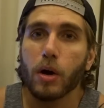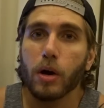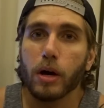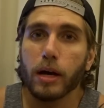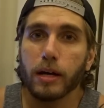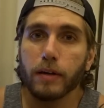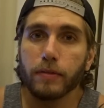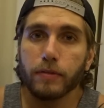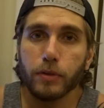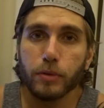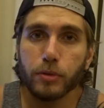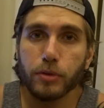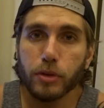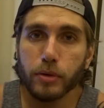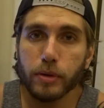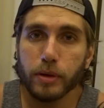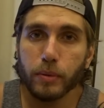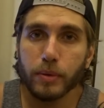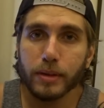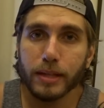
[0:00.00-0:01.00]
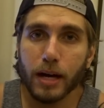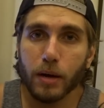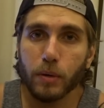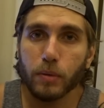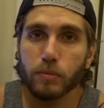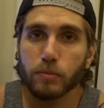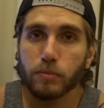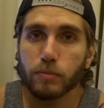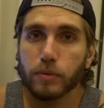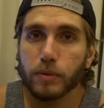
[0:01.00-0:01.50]
if you do it
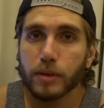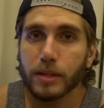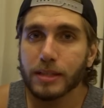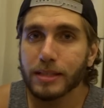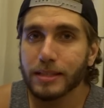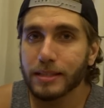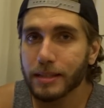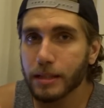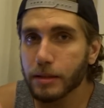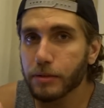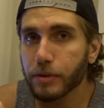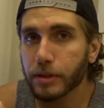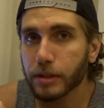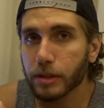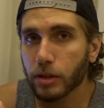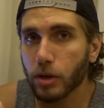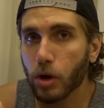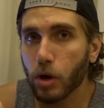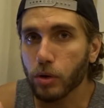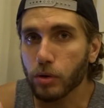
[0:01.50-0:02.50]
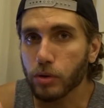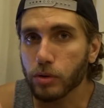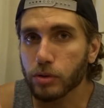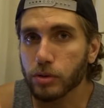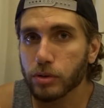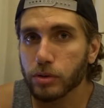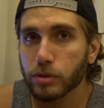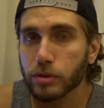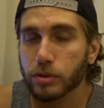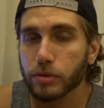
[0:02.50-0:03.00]
without considering the
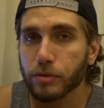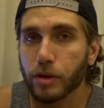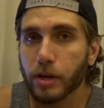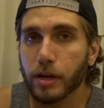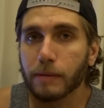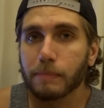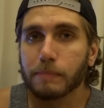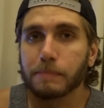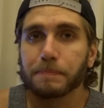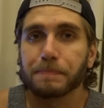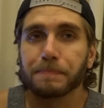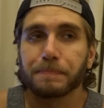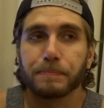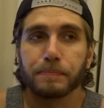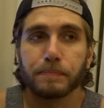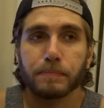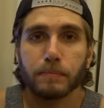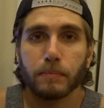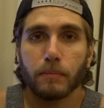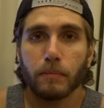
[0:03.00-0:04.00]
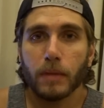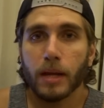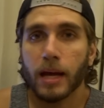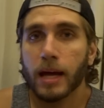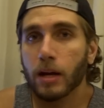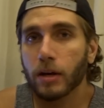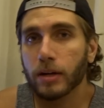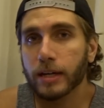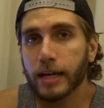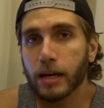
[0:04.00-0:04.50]
cons, right,
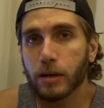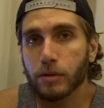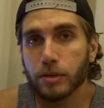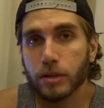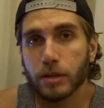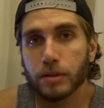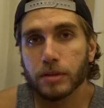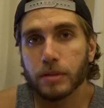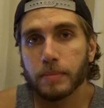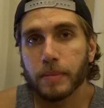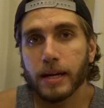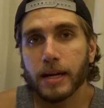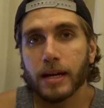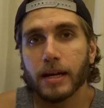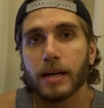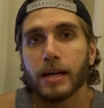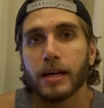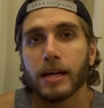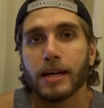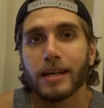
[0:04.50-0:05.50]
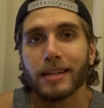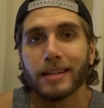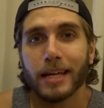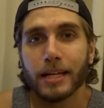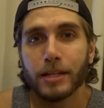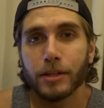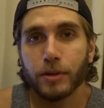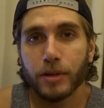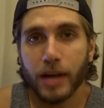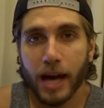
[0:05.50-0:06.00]
and I'm going to get onto those in a minute,
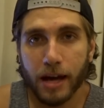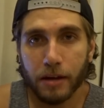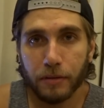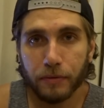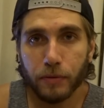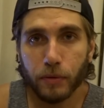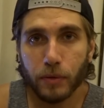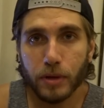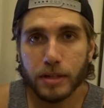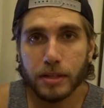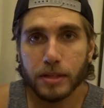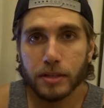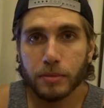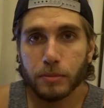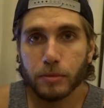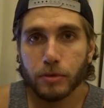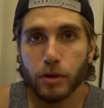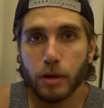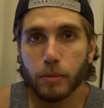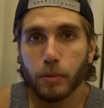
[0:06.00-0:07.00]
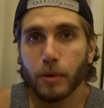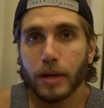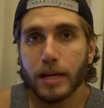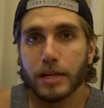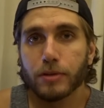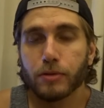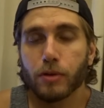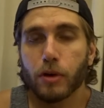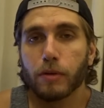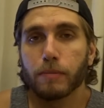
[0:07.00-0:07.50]
then you can fall into some trouble
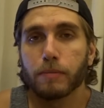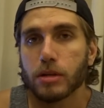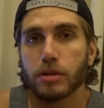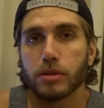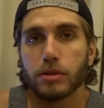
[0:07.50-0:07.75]
later on.